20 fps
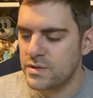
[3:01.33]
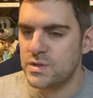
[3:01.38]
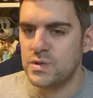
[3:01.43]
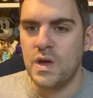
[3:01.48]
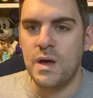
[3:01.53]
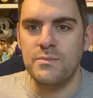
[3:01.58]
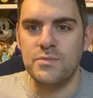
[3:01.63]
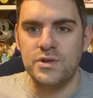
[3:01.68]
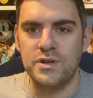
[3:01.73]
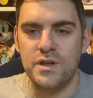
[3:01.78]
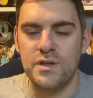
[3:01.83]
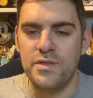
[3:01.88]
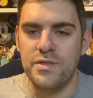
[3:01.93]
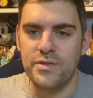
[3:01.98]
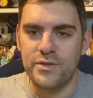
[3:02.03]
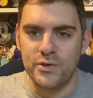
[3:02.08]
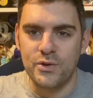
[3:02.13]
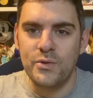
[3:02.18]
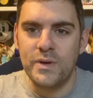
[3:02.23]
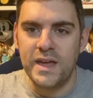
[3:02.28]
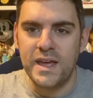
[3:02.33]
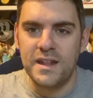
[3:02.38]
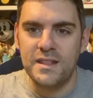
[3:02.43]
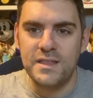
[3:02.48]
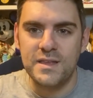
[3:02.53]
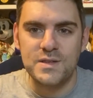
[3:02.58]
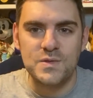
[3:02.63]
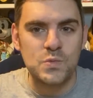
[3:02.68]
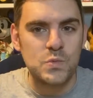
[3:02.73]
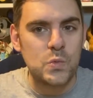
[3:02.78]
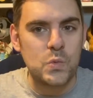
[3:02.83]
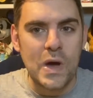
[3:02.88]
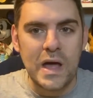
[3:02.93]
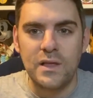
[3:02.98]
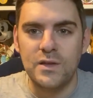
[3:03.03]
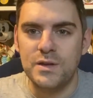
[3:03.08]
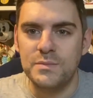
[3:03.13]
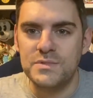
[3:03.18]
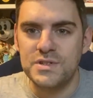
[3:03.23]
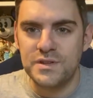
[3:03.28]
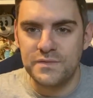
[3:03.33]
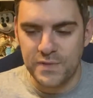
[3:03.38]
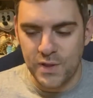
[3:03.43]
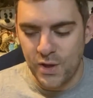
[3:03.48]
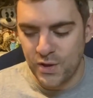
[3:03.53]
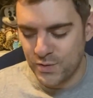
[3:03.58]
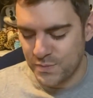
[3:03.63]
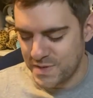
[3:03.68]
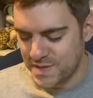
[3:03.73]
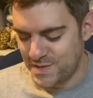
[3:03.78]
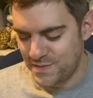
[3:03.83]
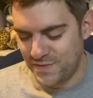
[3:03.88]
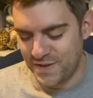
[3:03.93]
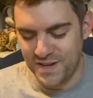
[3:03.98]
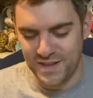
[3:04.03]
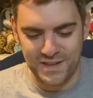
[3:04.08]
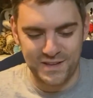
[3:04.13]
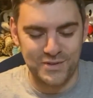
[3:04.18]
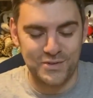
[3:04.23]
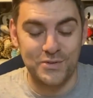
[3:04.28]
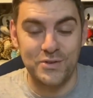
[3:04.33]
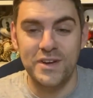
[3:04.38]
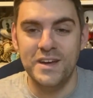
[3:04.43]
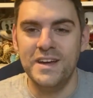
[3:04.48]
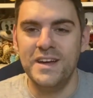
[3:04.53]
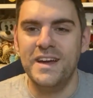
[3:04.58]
So I'm going to throw it in this welcome to Vlogmas video